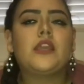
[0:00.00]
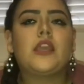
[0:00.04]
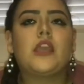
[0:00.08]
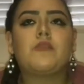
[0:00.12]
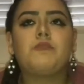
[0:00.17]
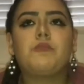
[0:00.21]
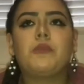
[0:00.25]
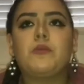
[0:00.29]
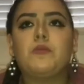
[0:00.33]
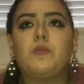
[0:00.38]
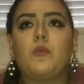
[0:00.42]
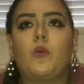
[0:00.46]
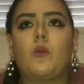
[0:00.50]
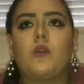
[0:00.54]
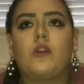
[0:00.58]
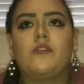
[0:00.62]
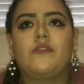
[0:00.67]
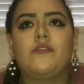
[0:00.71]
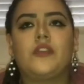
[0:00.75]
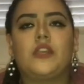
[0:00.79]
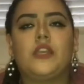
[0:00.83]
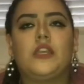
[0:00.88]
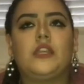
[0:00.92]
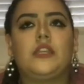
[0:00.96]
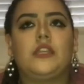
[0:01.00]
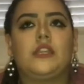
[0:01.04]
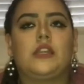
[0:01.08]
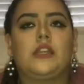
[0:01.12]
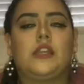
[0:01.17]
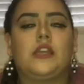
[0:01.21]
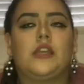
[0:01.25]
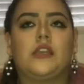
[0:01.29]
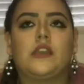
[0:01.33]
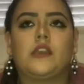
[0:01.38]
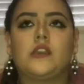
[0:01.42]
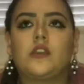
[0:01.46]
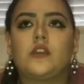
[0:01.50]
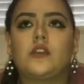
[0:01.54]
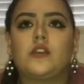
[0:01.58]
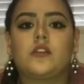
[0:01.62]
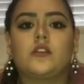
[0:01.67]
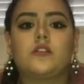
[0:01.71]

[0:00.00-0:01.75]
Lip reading: gave me morphine to like